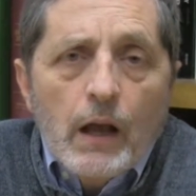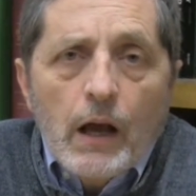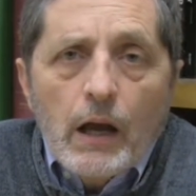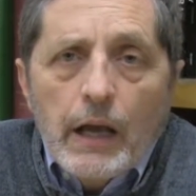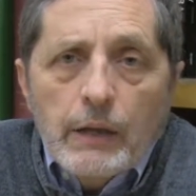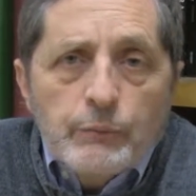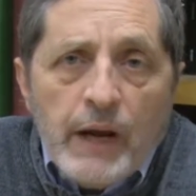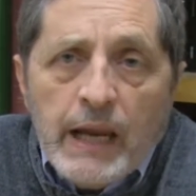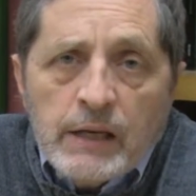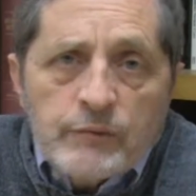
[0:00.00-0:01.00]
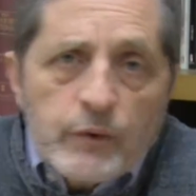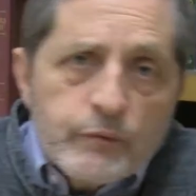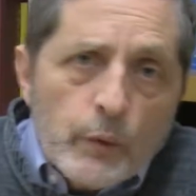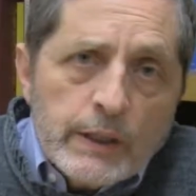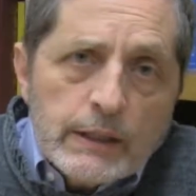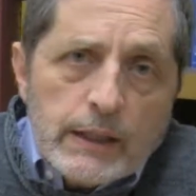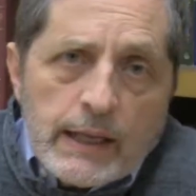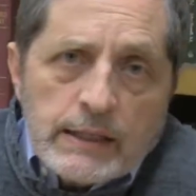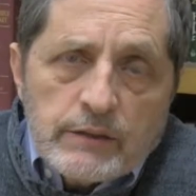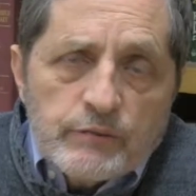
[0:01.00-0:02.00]
It rained for 40
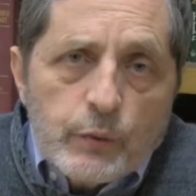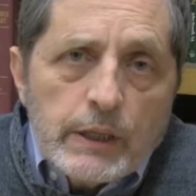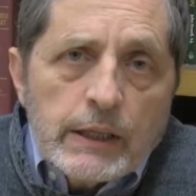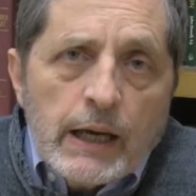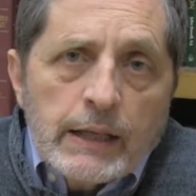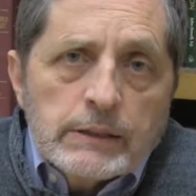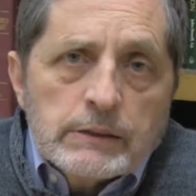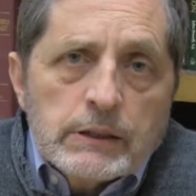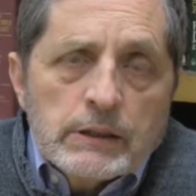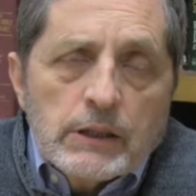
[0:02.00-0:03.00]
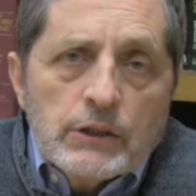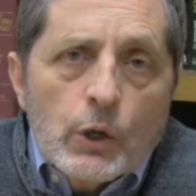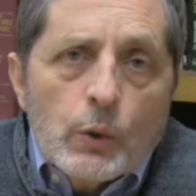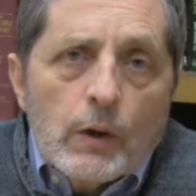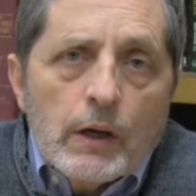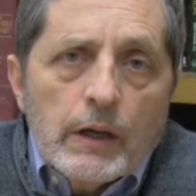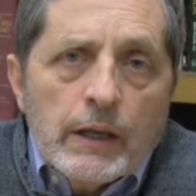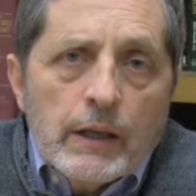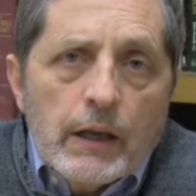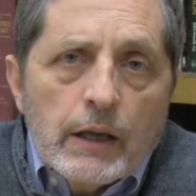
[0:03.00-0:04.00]
days and 40 nights in the Noah
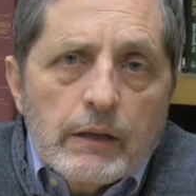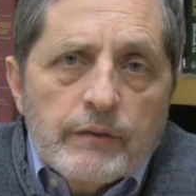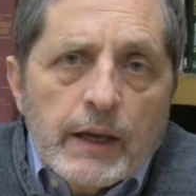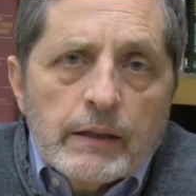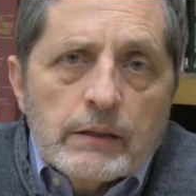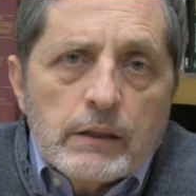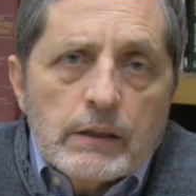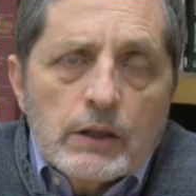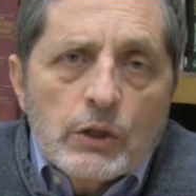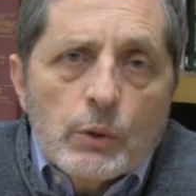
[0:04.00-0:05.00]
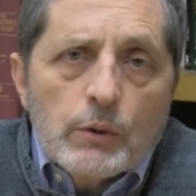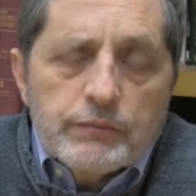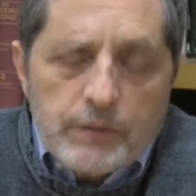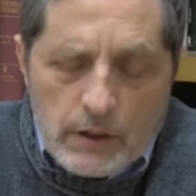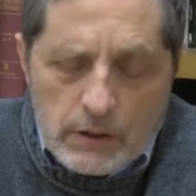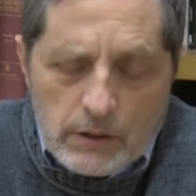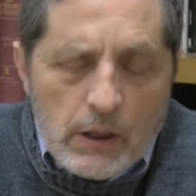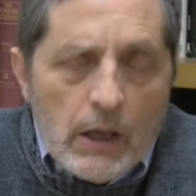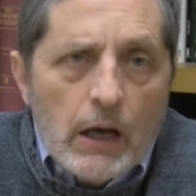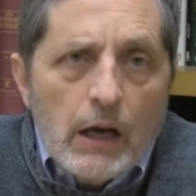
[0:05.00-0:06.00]
event, the Noah flood.
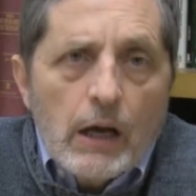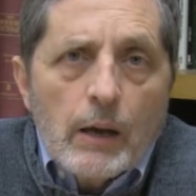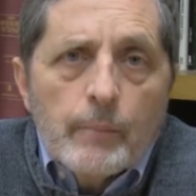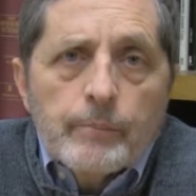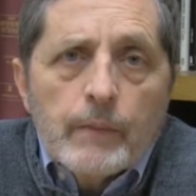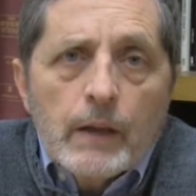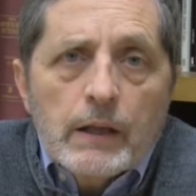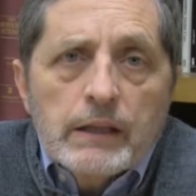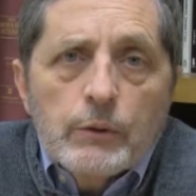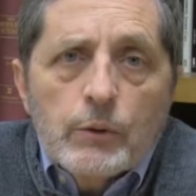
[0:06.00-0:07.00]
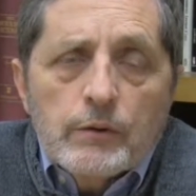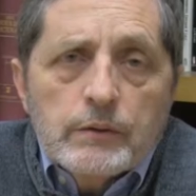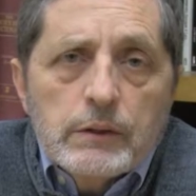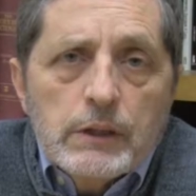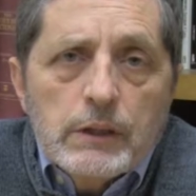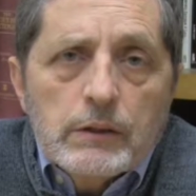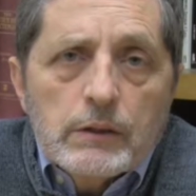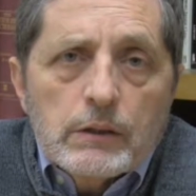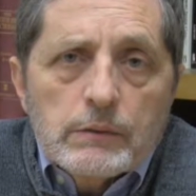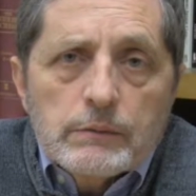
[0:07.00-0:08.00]
The
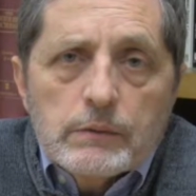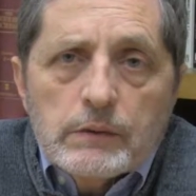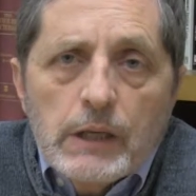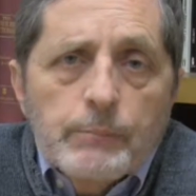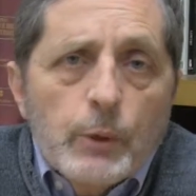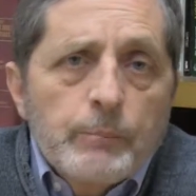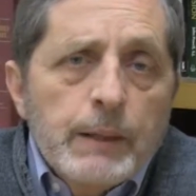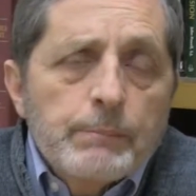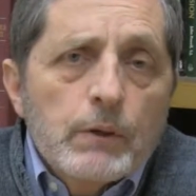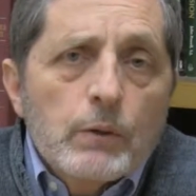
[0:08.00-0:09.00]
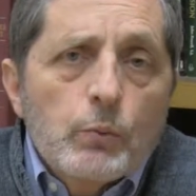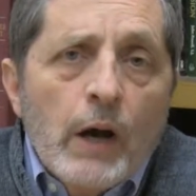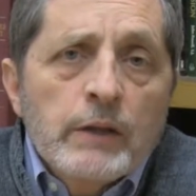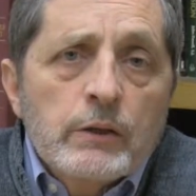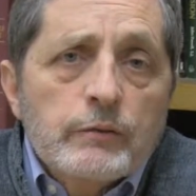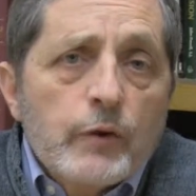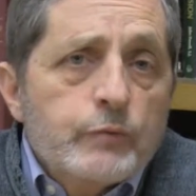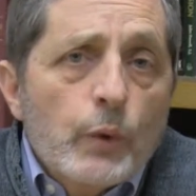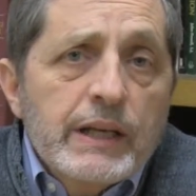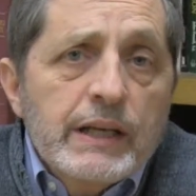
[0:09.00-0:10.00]
Hebrew people wandered for
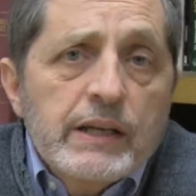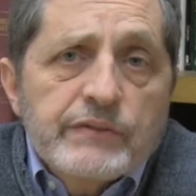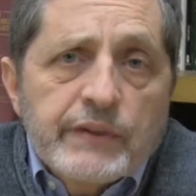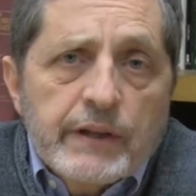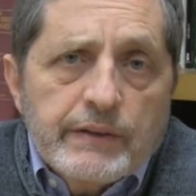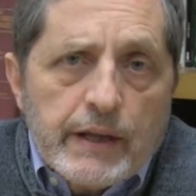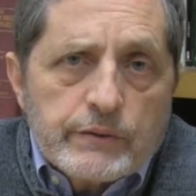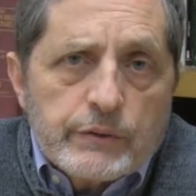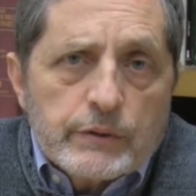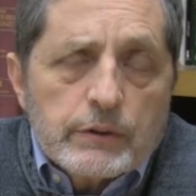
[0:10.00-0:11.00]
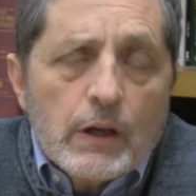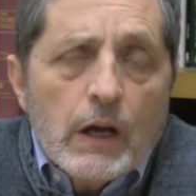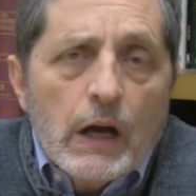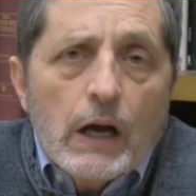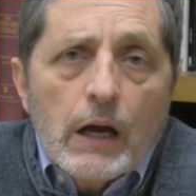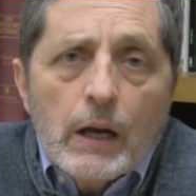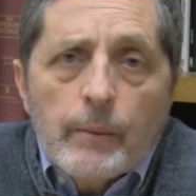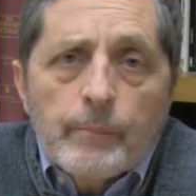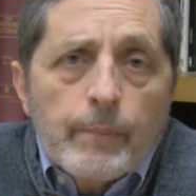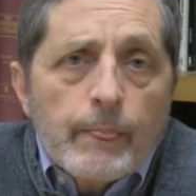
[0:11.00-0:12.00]
40 years in the desert.
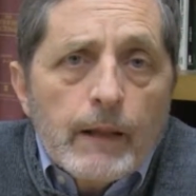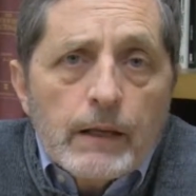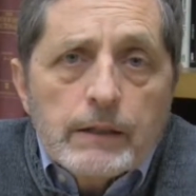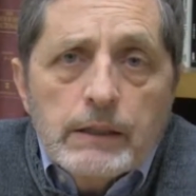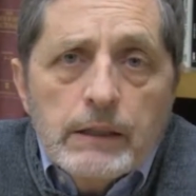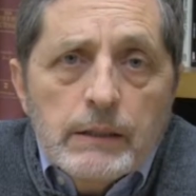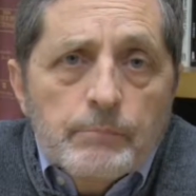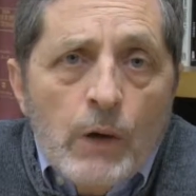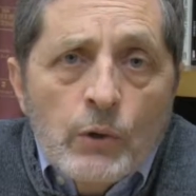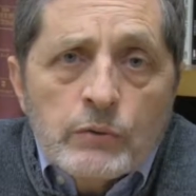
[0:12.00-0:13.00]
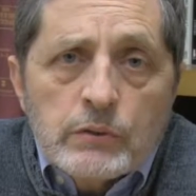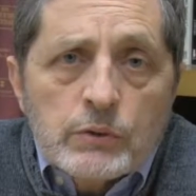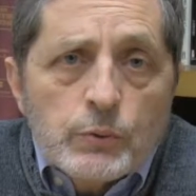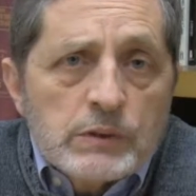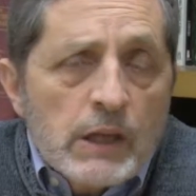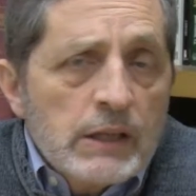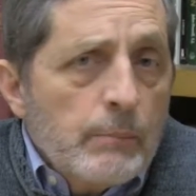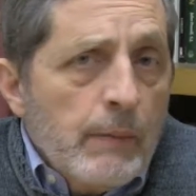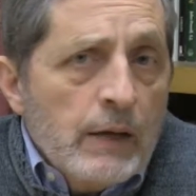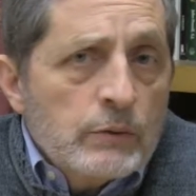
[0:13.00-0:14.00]
Moses was on
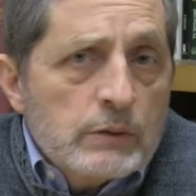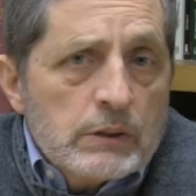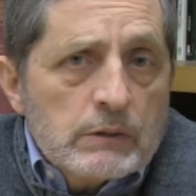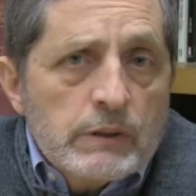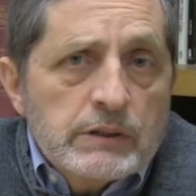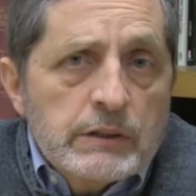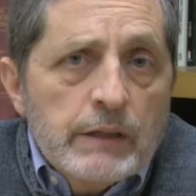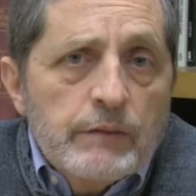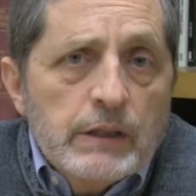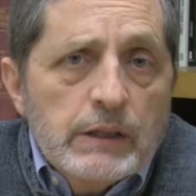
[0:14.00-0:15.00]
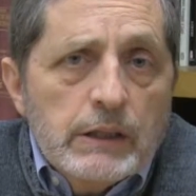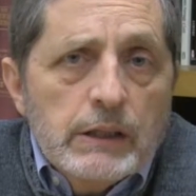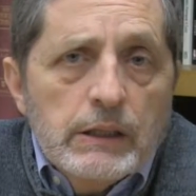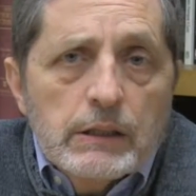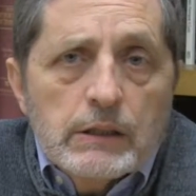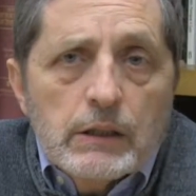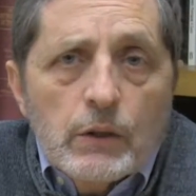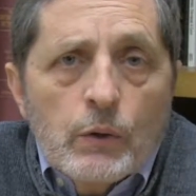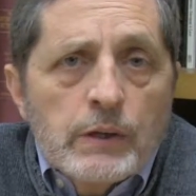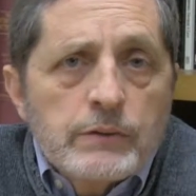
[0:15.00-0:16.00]
the mountain receiving the
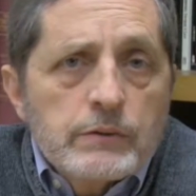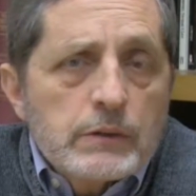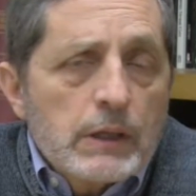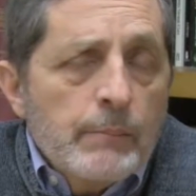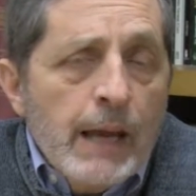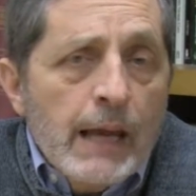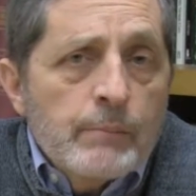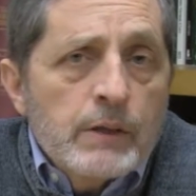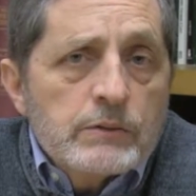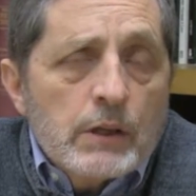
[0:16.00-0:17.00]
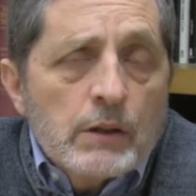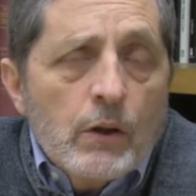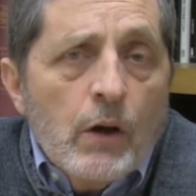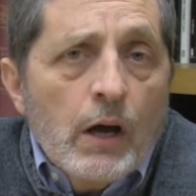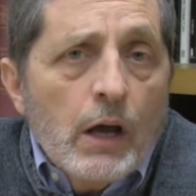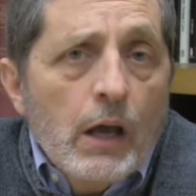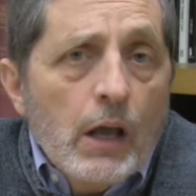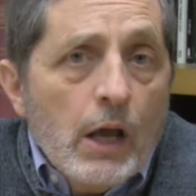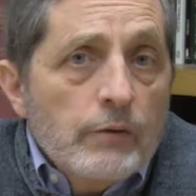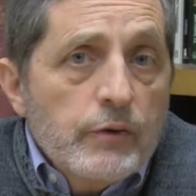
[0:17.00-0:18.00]
Lord's commandments and law
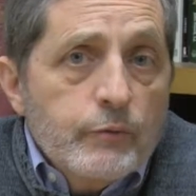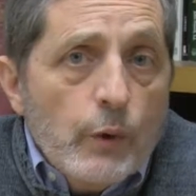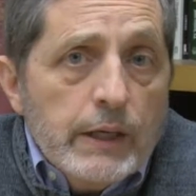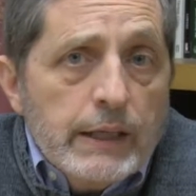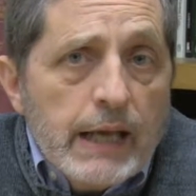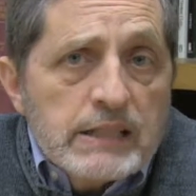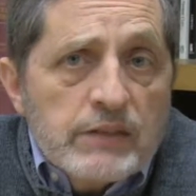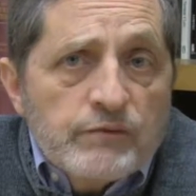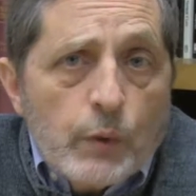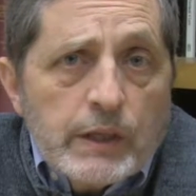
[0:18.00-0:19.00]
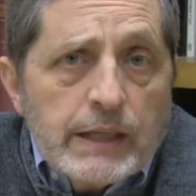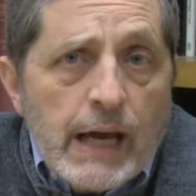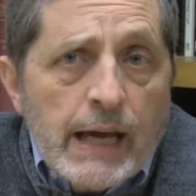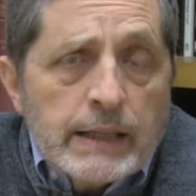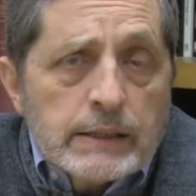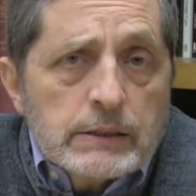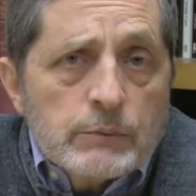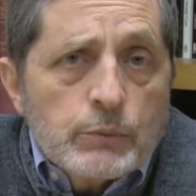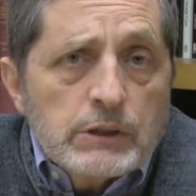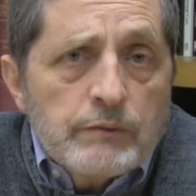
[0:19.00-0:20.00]
for 40 days and 40 nights
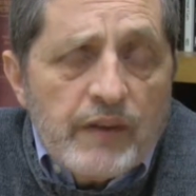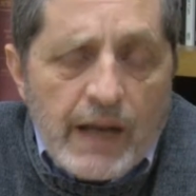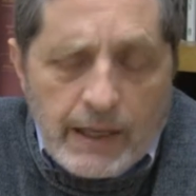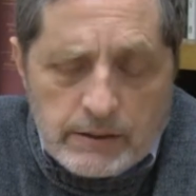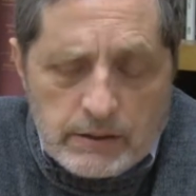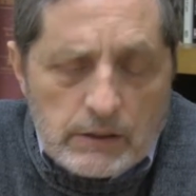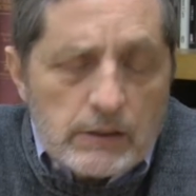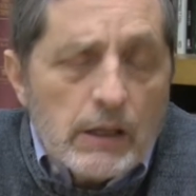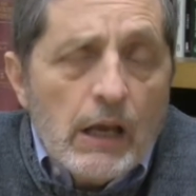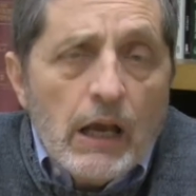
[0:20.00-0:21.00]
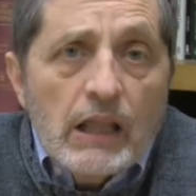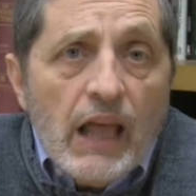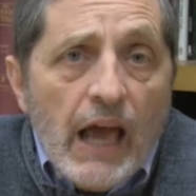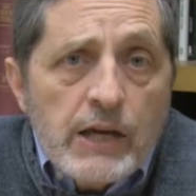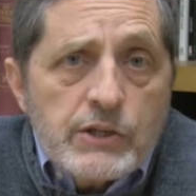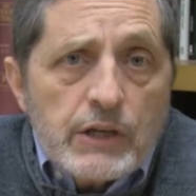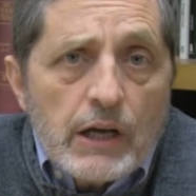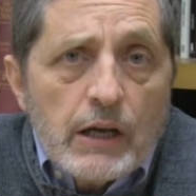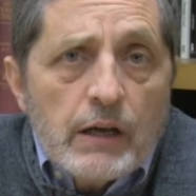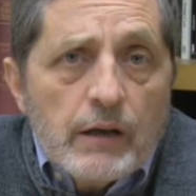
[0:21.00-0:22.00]
in which he fasted.
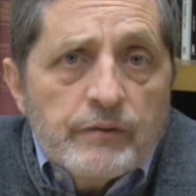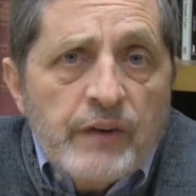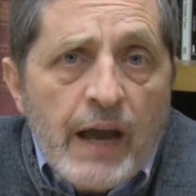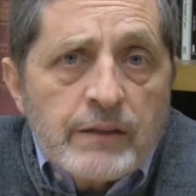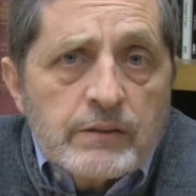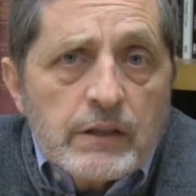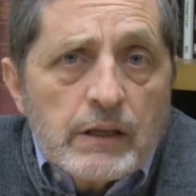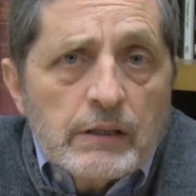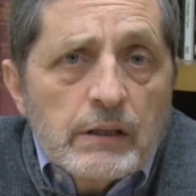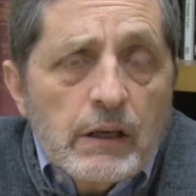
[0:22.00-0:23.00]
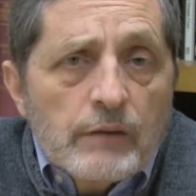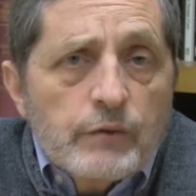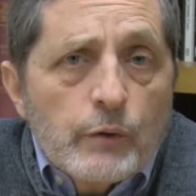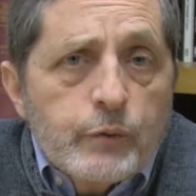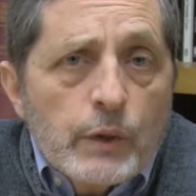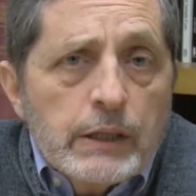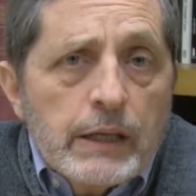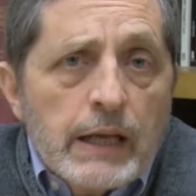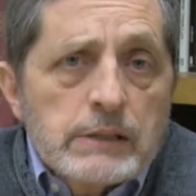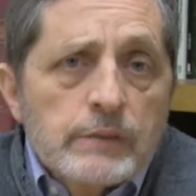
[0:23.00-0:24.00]
Elijah fasted for 40
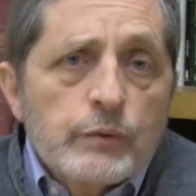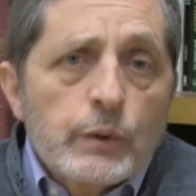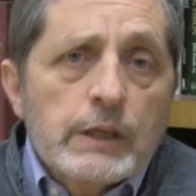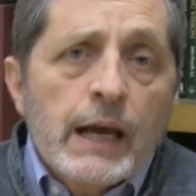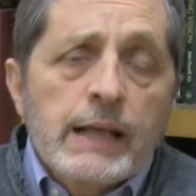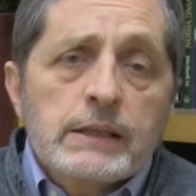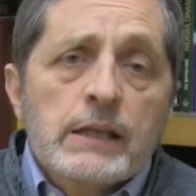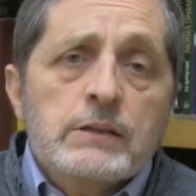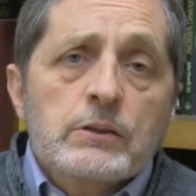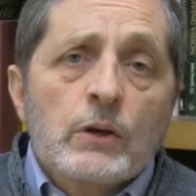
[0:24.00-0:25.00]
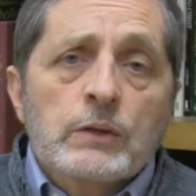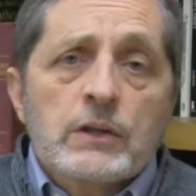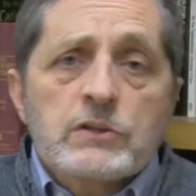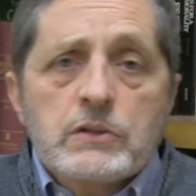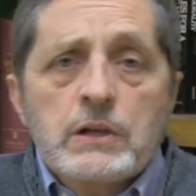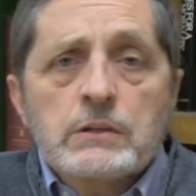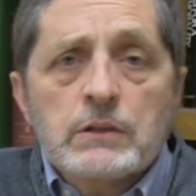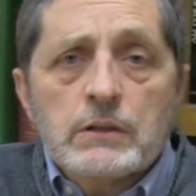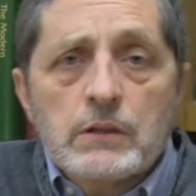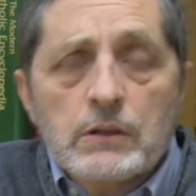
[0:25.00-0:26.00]
days and 40 nights, and so does
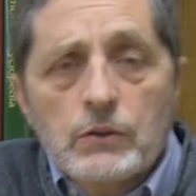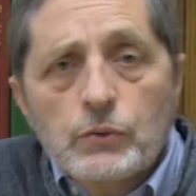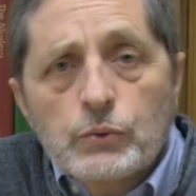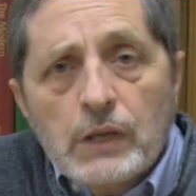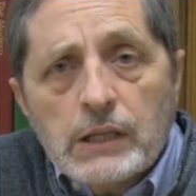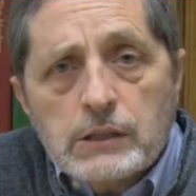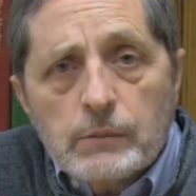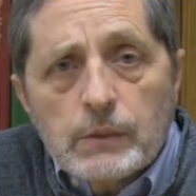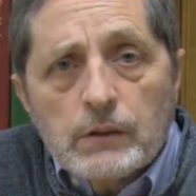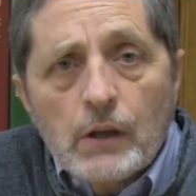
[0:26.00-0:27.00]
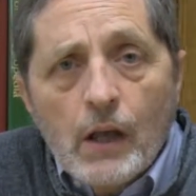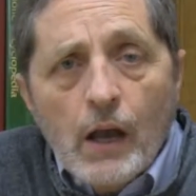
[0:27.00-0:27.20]
Jesus in the New Testament.